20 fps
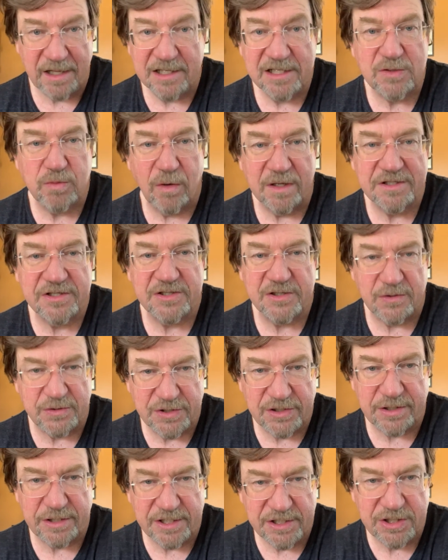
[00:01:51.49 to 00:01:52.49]
least one
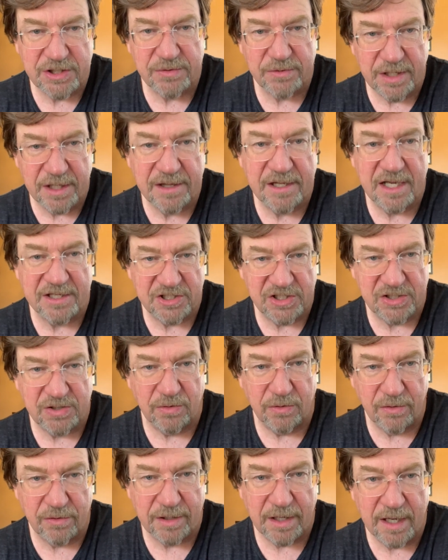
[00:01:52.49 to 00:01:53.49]
social issue in that
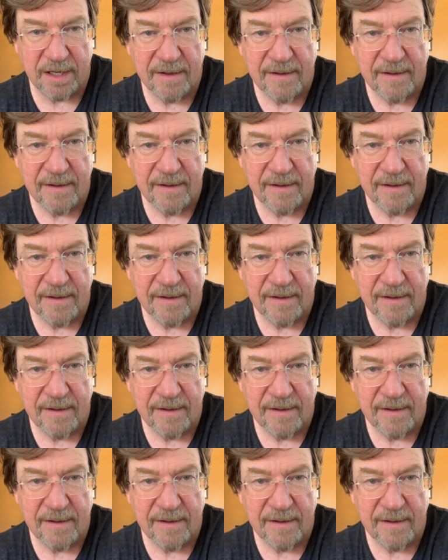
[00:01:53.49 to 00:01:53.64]
story